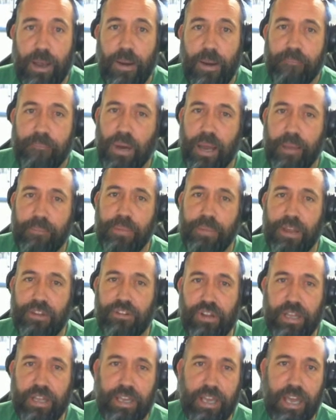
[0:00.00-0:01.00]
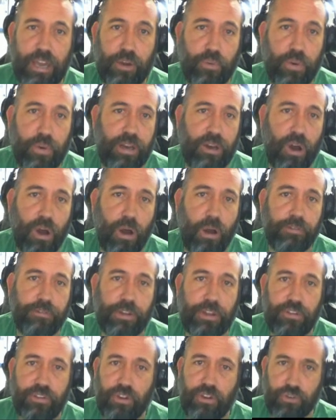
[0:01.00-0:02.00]
But basically, king queen off
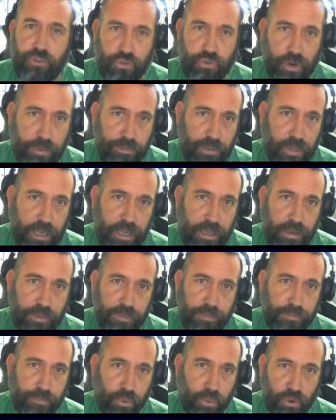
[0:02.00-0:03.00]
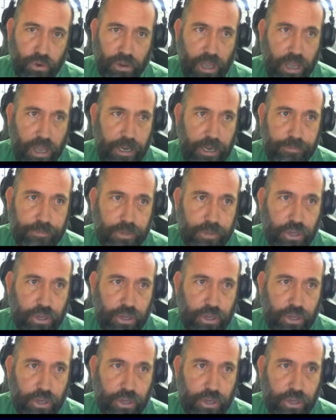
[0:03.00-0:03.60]
is extremely borderline.